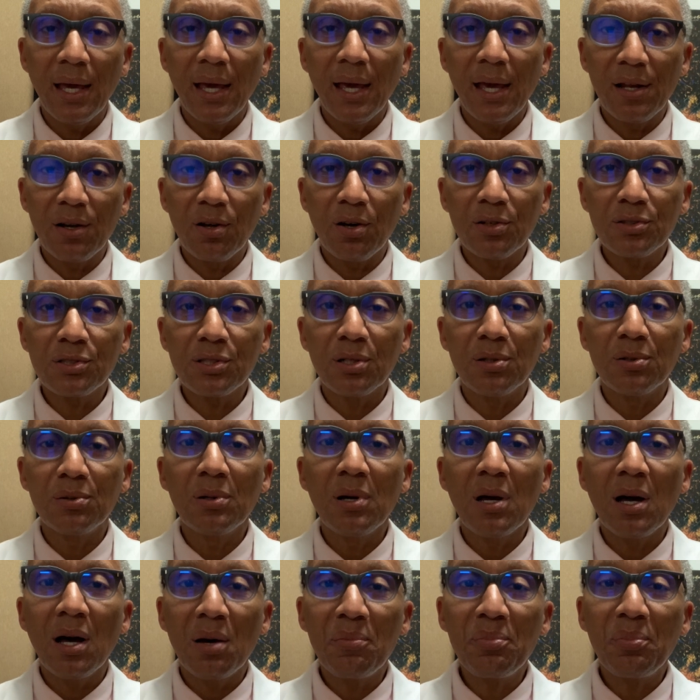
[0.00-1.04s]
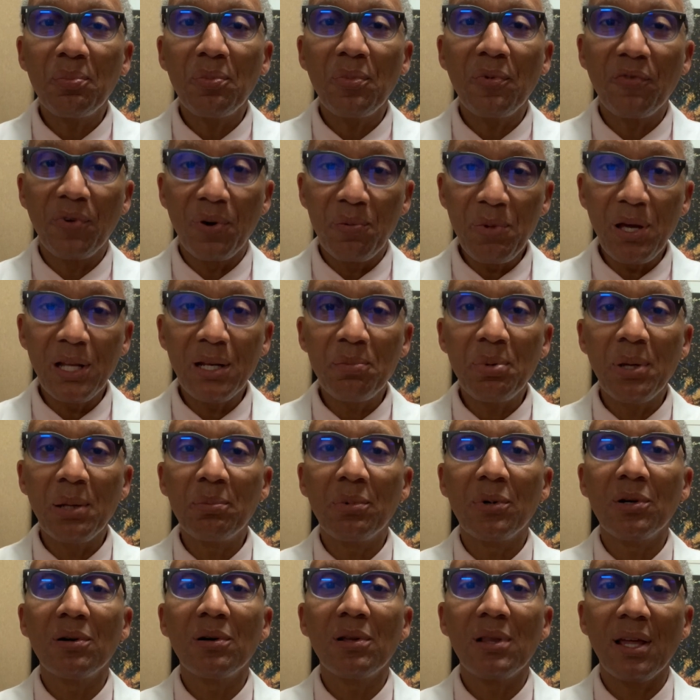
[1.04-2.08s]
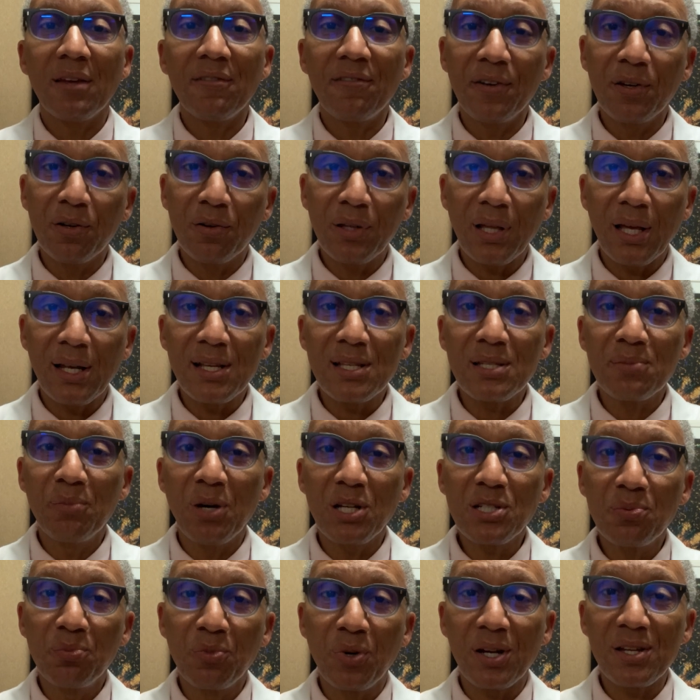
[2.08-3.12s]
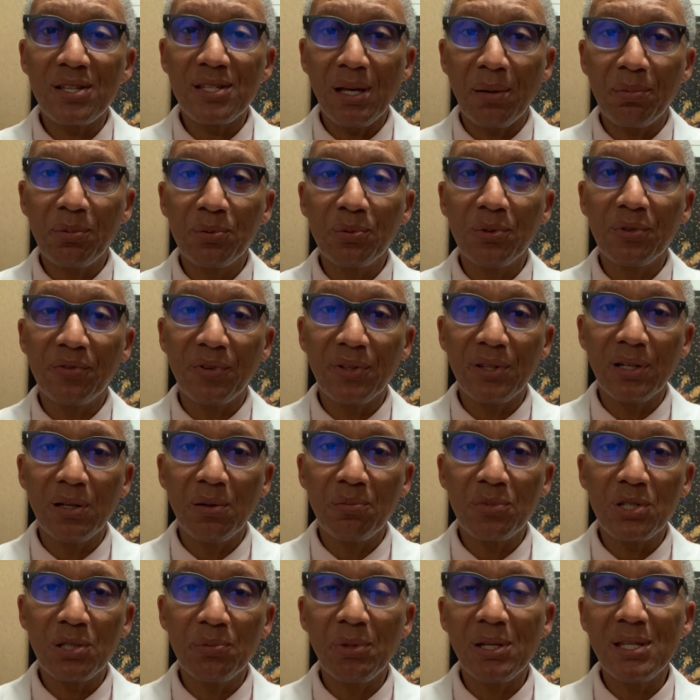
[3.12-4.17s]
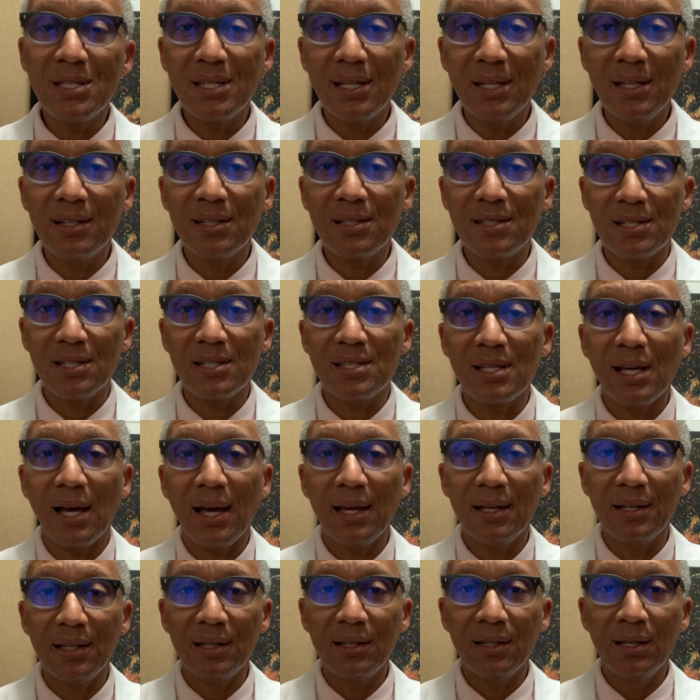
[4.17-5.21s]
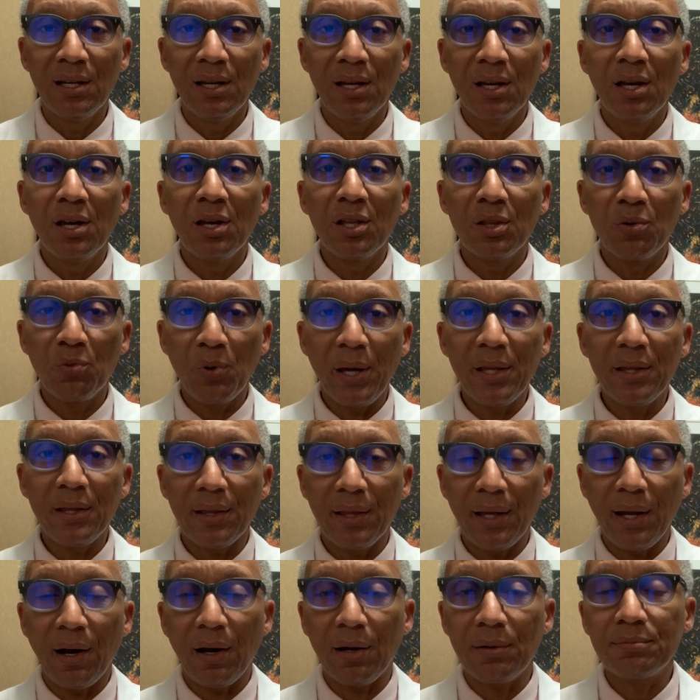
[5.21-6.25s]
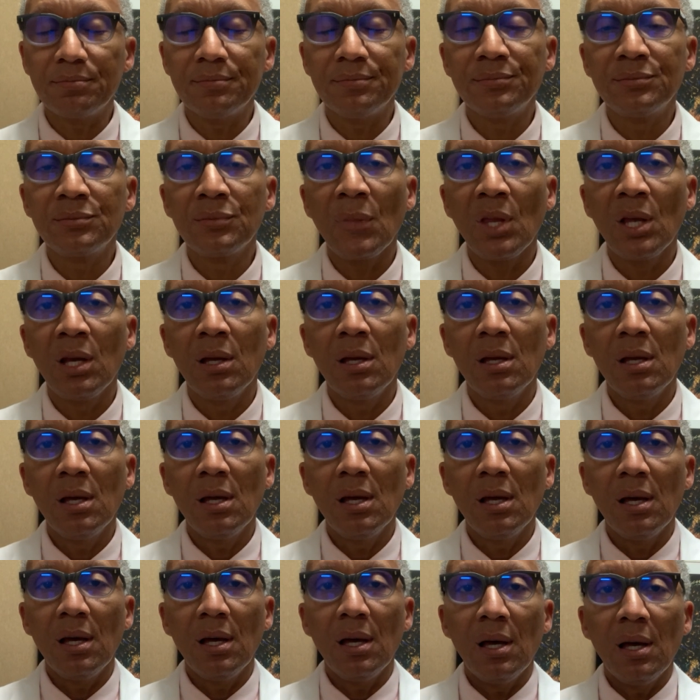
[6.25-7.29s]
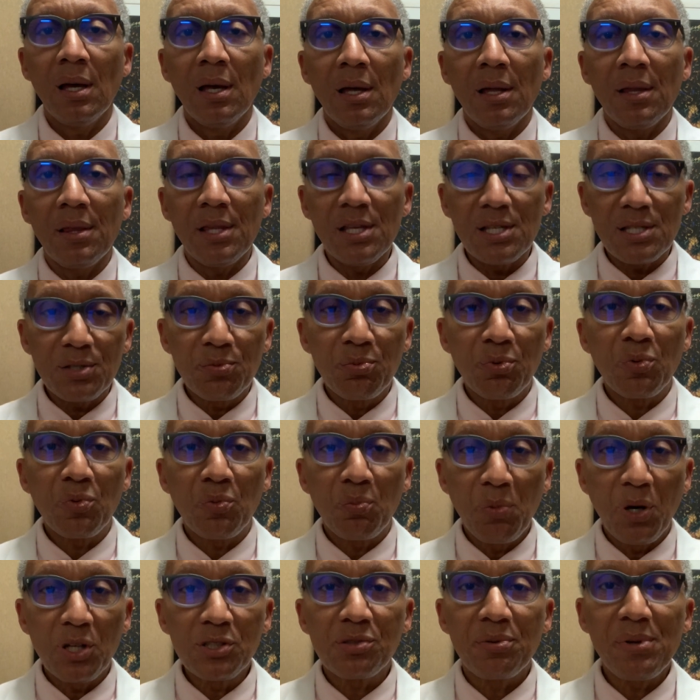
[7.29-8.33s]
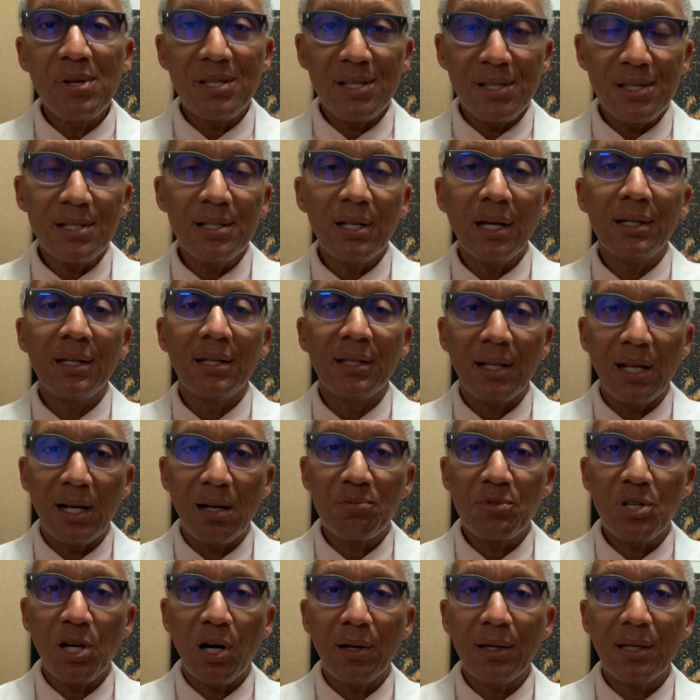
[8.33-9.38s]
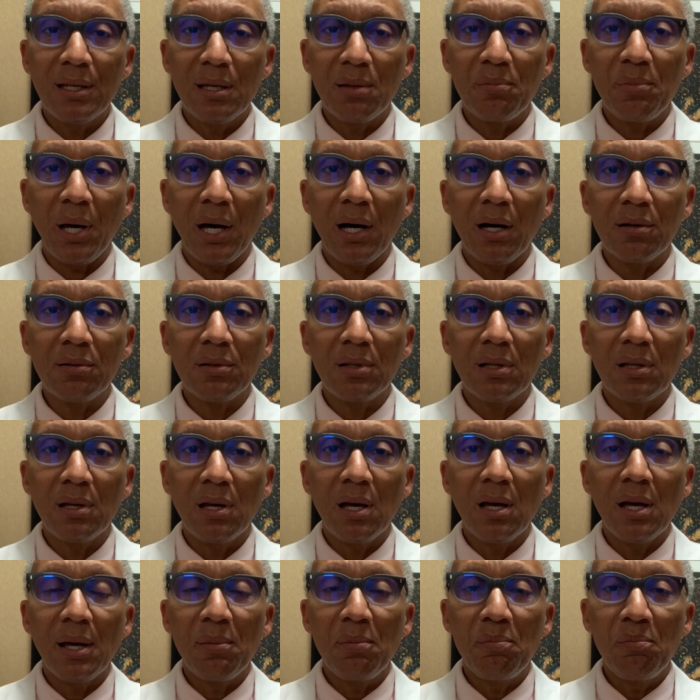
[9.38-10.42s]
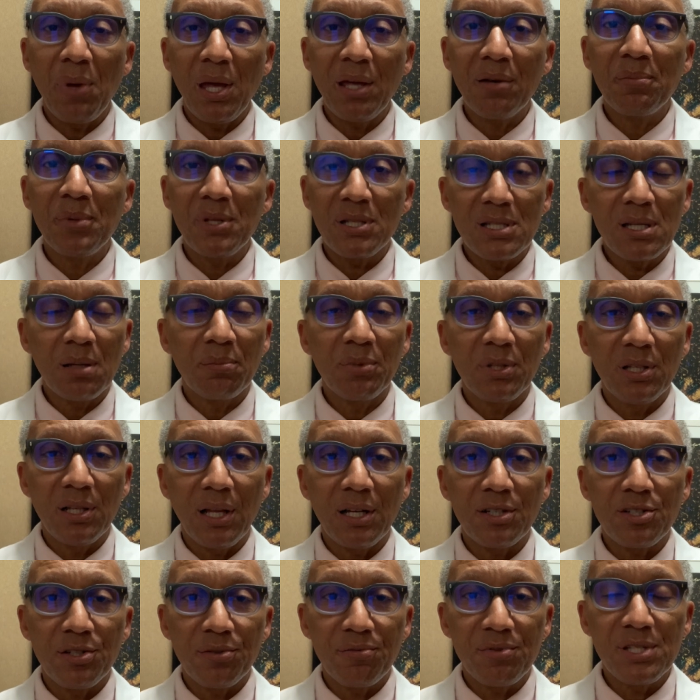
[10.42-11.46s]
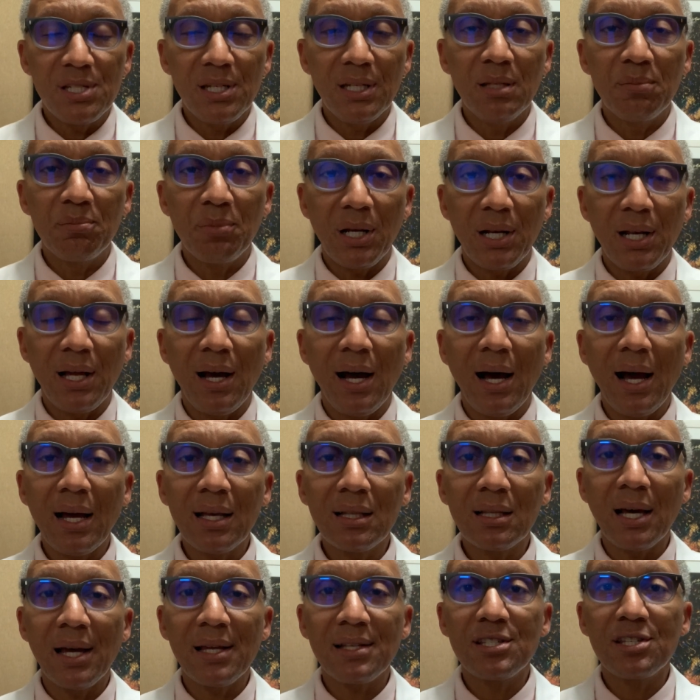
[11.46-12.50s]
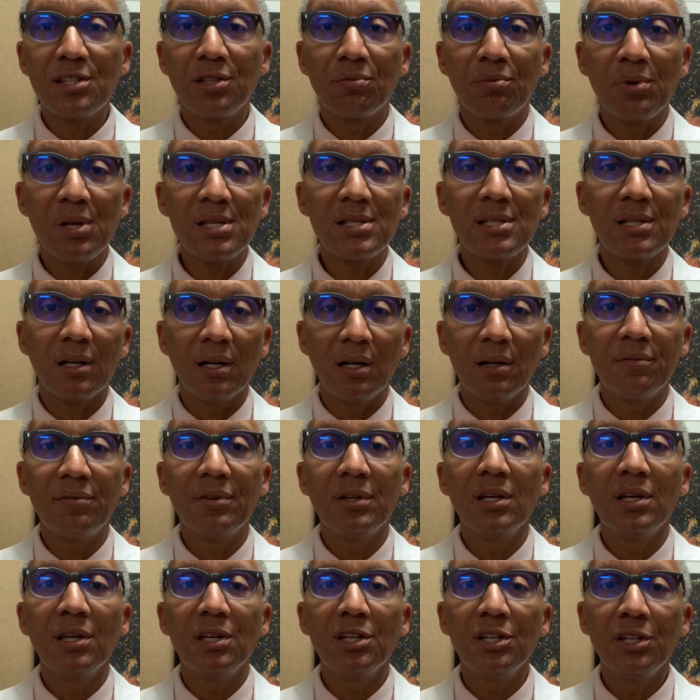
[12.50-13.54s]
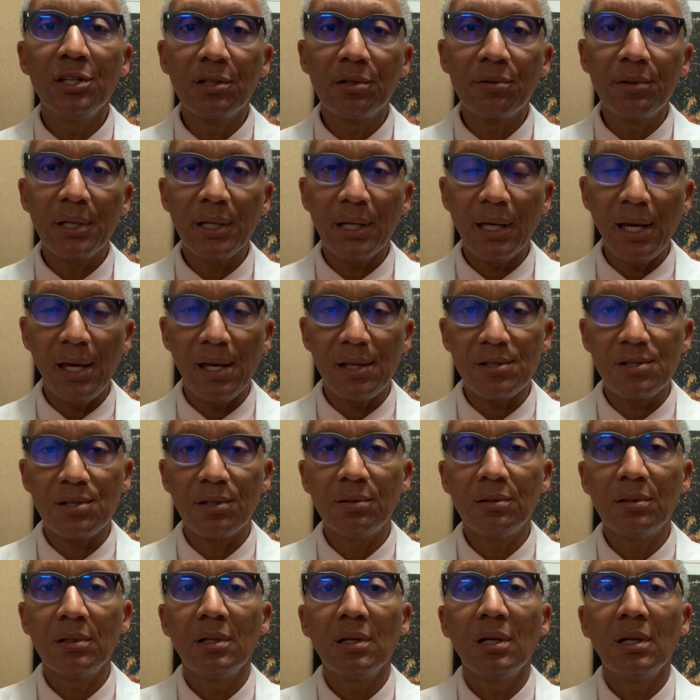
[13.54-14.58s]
And also, for many people, they feel that it's much more acceptable for them to be seen in society the way that they are. This most recent study that I'm talking about may have been something that you've seen, but it highlights the risk of uterine cancer